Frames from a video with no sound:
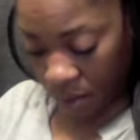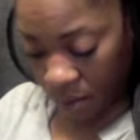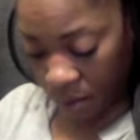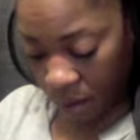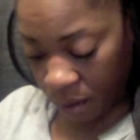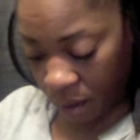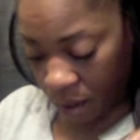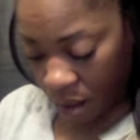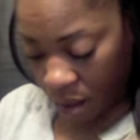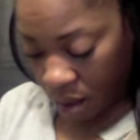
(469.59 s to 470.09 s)

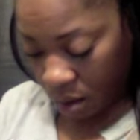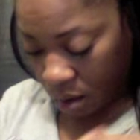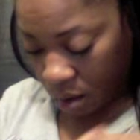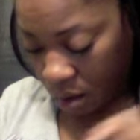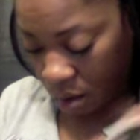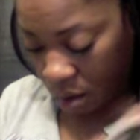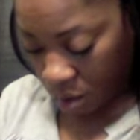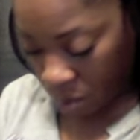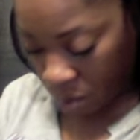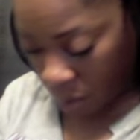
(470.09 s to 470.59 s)
Because
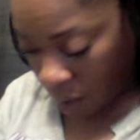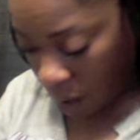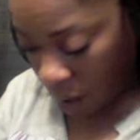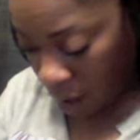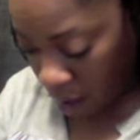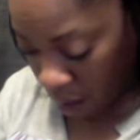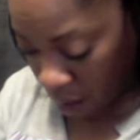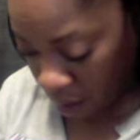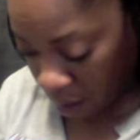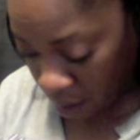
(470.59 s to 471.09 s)
this right
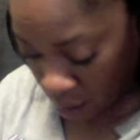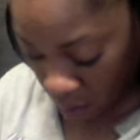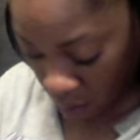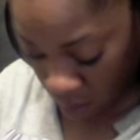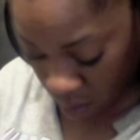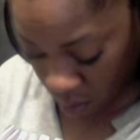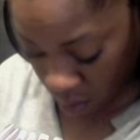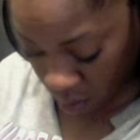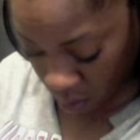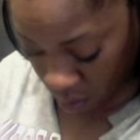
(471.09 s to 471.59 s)
here is,
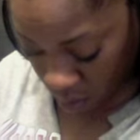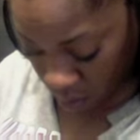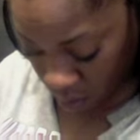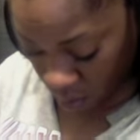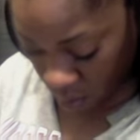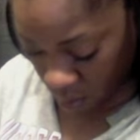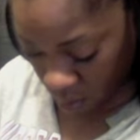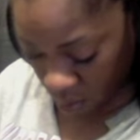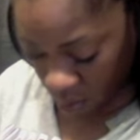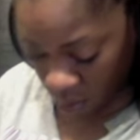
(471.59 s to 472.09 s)
is
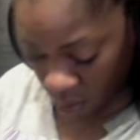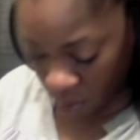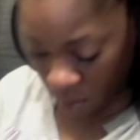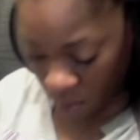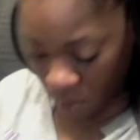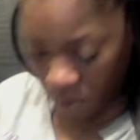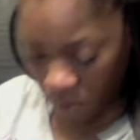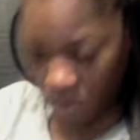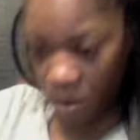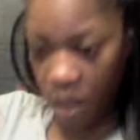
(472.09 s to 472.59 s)
Ugh,
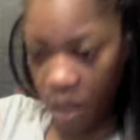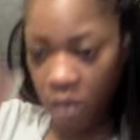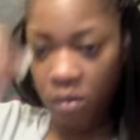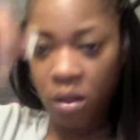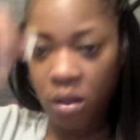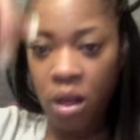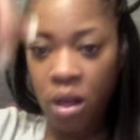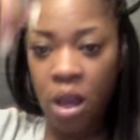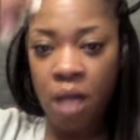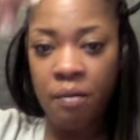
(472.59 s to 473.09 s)
I don't
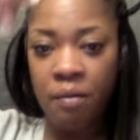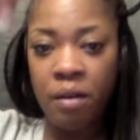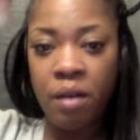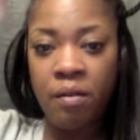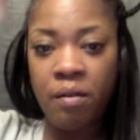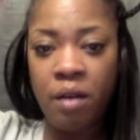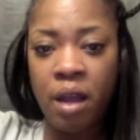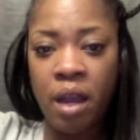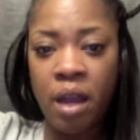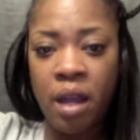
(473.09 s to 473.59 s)
think I've
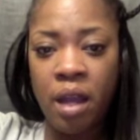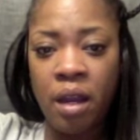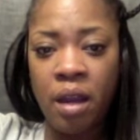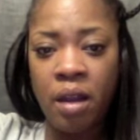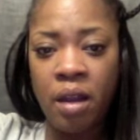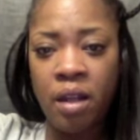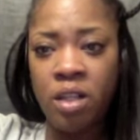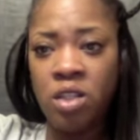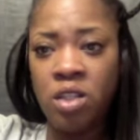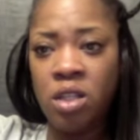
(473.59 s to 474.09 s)
ever had hair
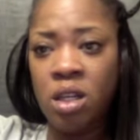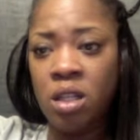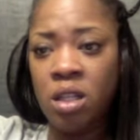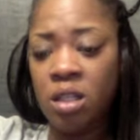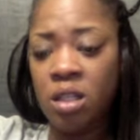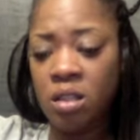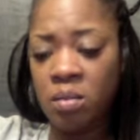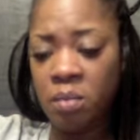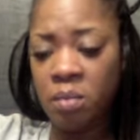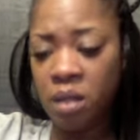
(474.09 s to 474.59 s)
that shed
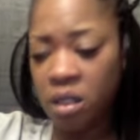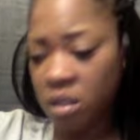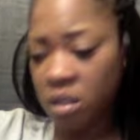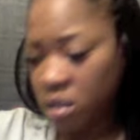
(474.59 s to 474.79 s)
this much.